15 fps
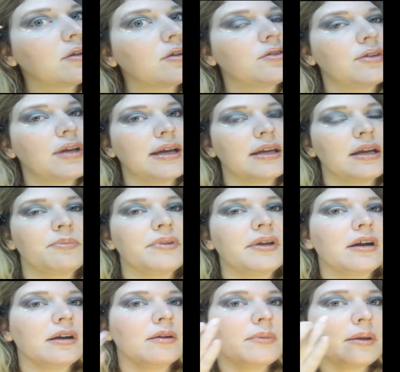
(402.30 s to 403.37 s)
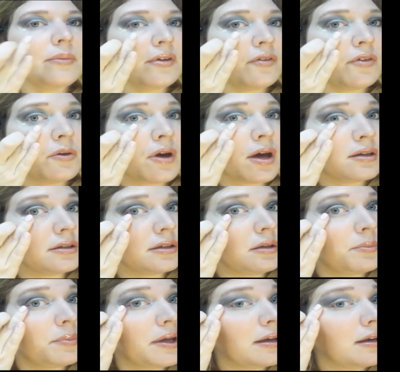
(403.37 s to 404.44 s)
you can just take it up there, maybe if you got a
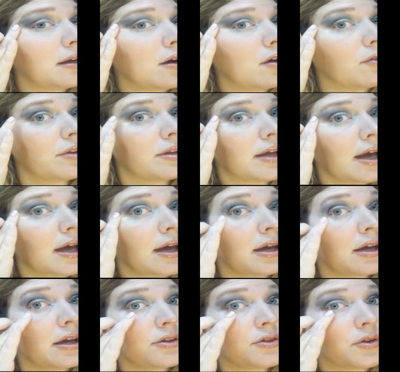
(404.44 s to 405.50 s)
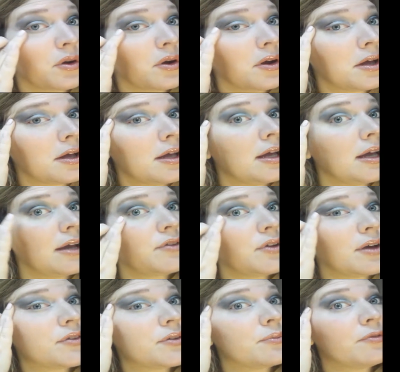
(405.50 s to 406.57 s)
little bit over the edge, or if
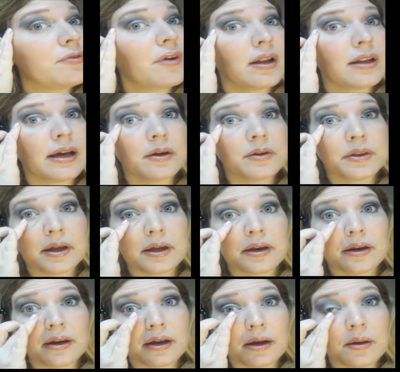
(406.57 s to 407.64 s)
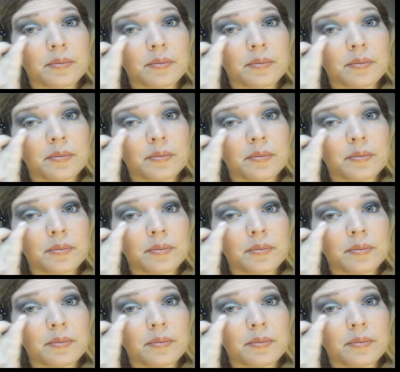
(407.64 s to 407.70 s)
you have some fallout that